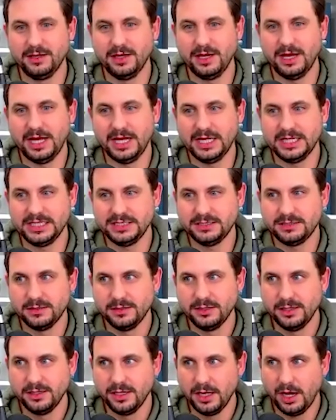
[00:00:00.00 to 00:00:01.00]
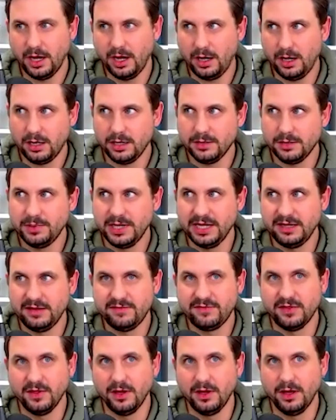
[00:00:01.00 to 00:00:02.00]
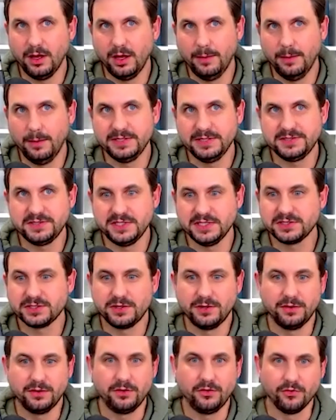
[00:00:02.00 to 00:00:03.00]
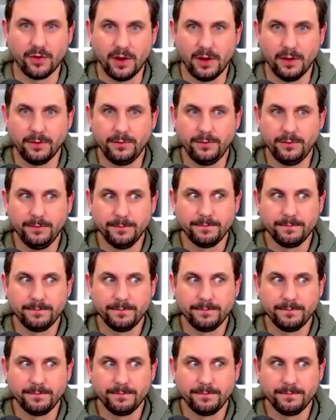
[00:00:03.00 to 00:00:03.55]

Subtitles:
And I believe that a business can grow